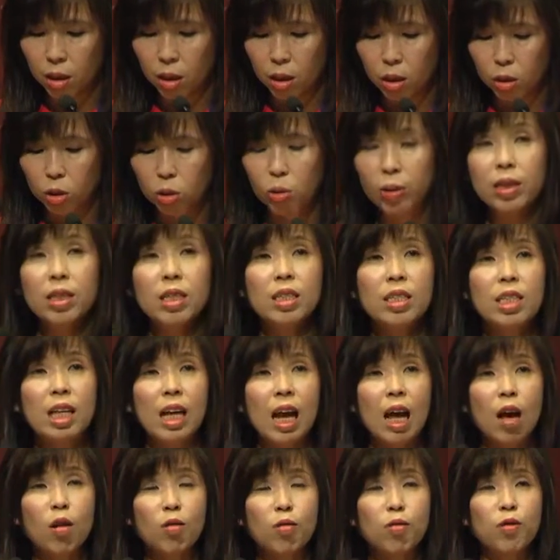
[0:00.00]
So in this
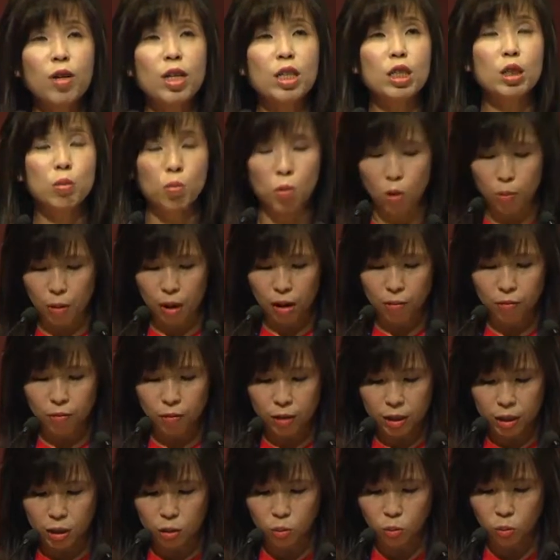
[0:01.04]
cloud-first,
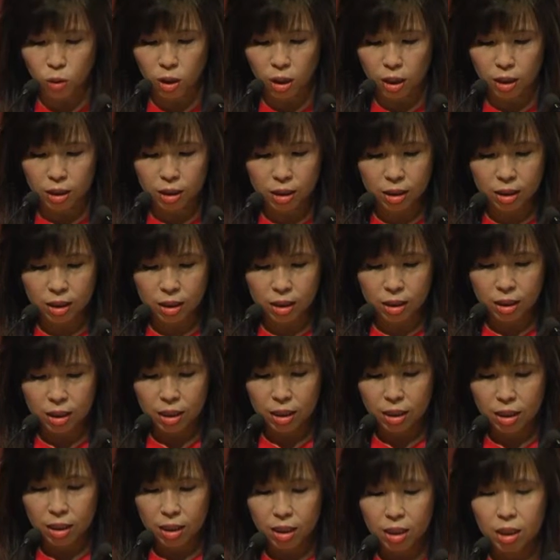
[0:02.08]
mobile-first world
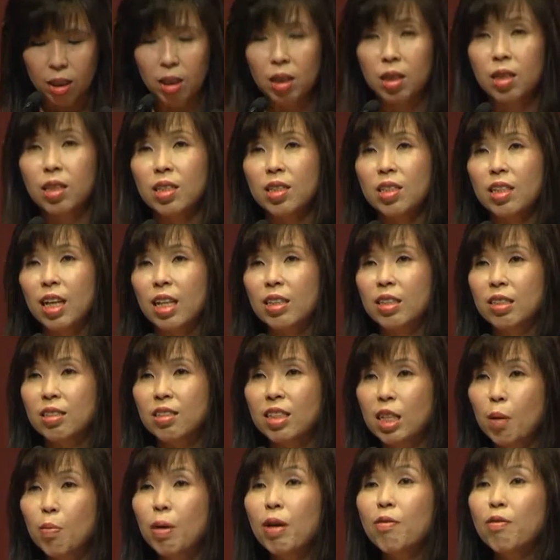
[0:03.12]
that
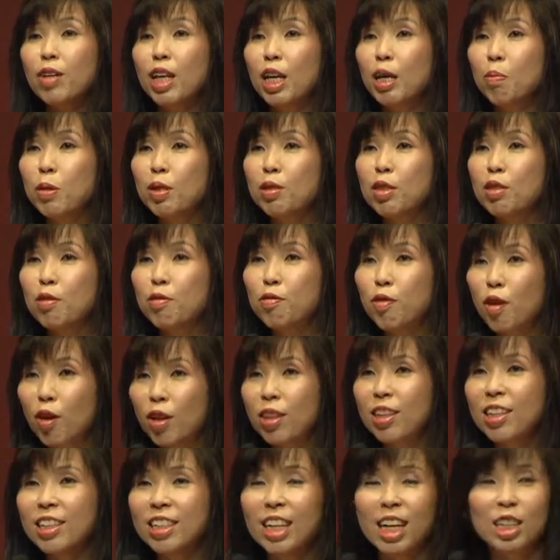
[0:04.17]
some have labeled the
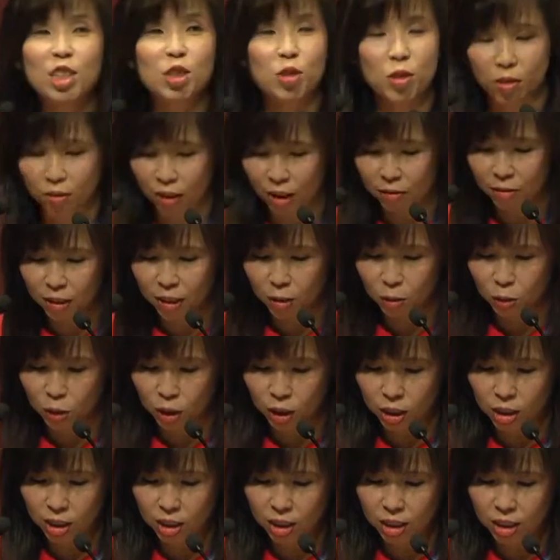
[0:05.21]
fourth industrial
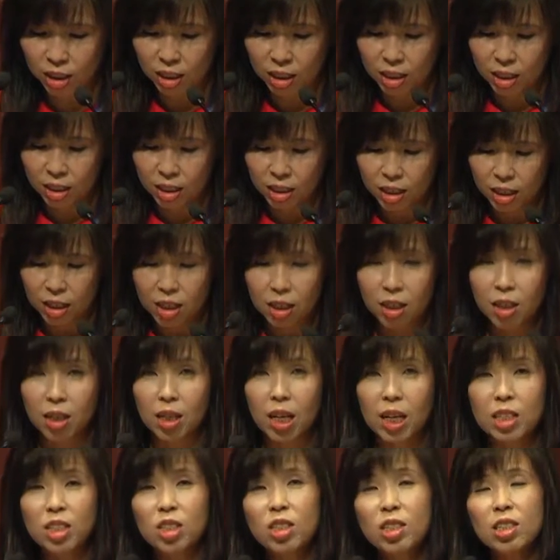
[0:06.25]
revolution,
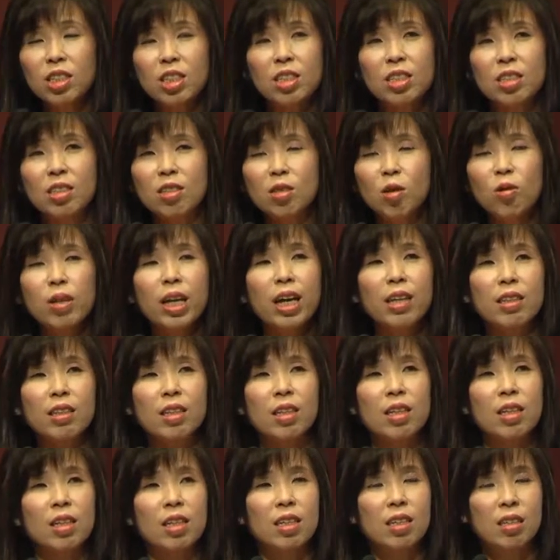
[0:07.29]
let's just look at
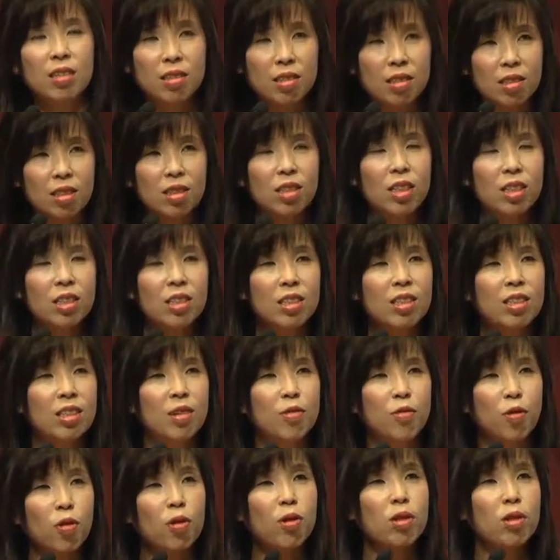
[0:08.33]

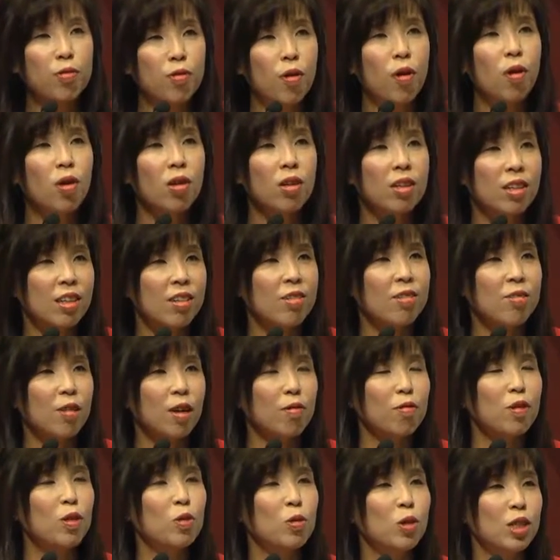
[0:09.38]
the four
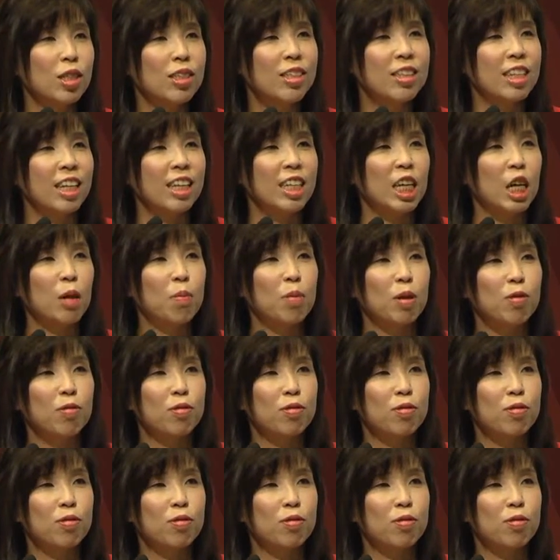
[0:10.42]
revolutions that came